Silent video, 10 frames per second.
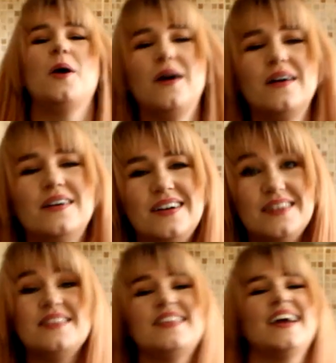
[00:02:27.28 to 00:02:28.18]
Oh,
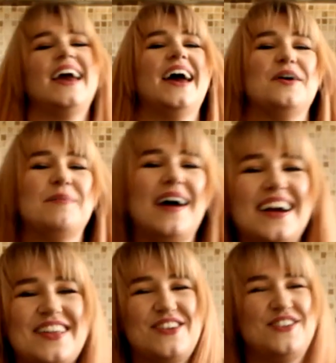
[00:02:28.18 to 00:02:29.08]
tie your hair
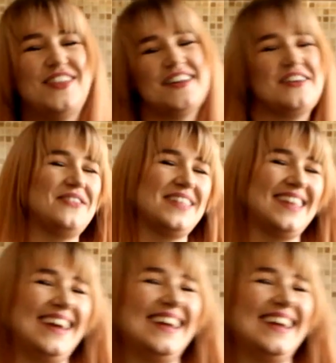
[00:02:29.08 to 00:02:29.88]
back too, that's always